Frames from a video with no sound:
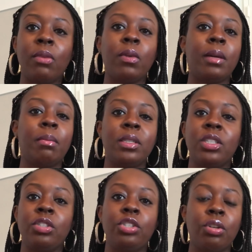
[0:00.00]
I don't want a
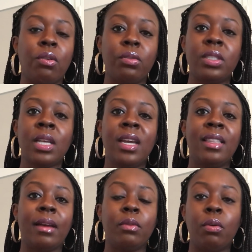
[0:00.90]
bunch of jokes
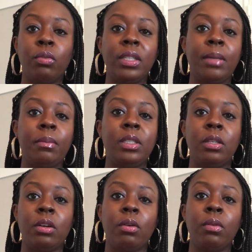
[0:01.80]
that only,
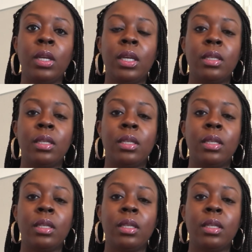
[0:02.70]
you know,